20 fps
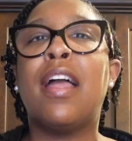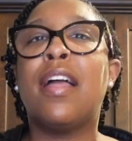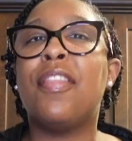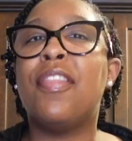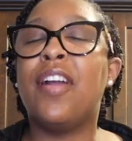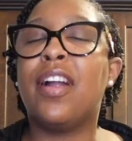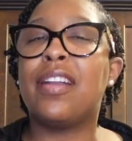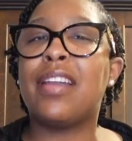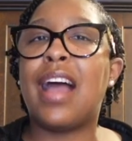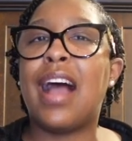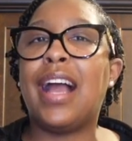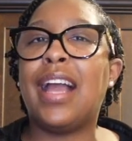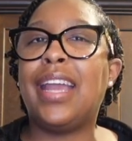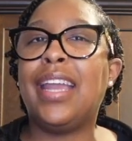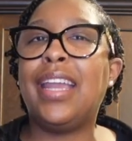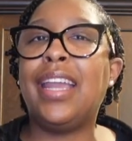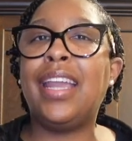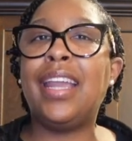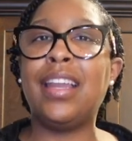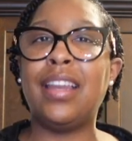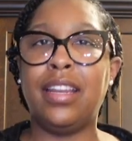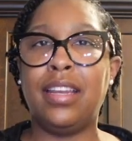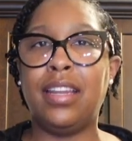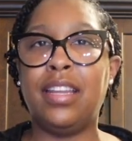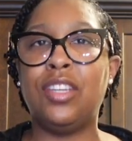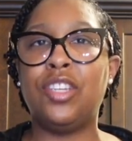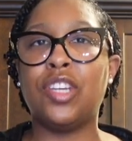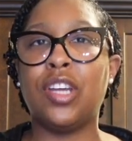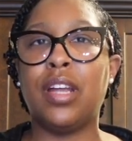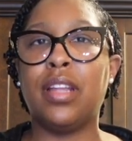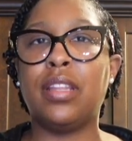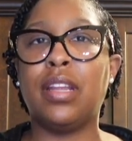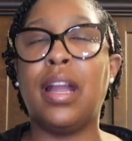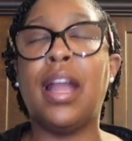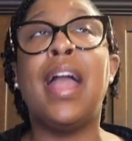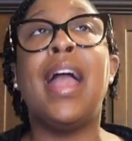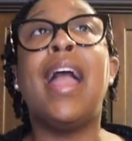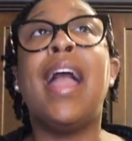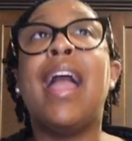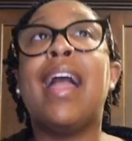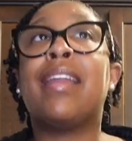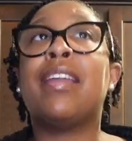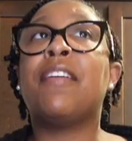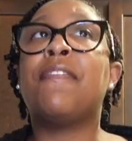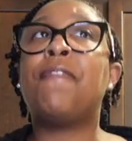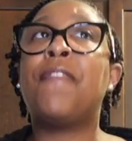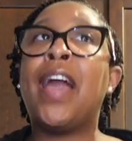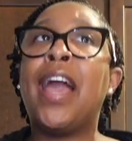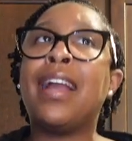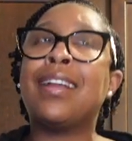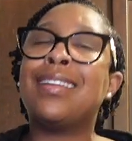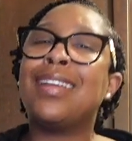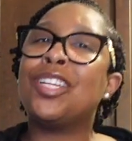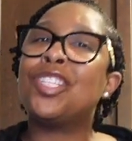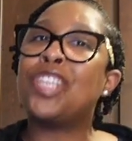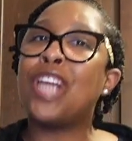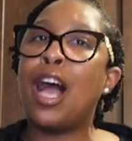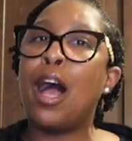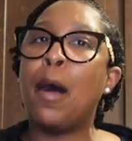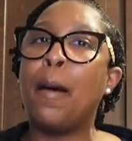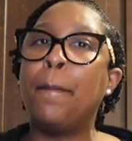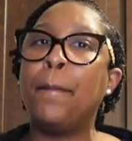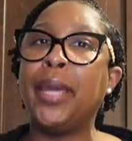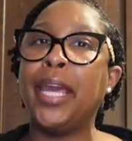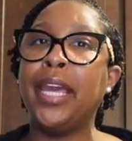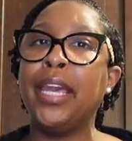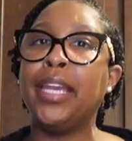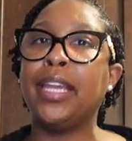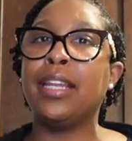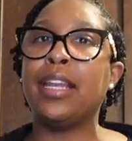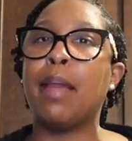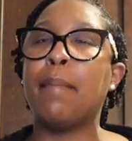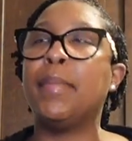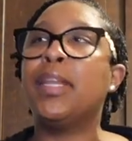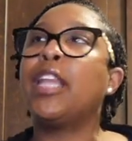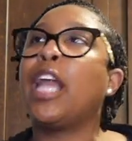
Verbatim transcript: They're not hitting each other. And the fact that y'all peeking at me,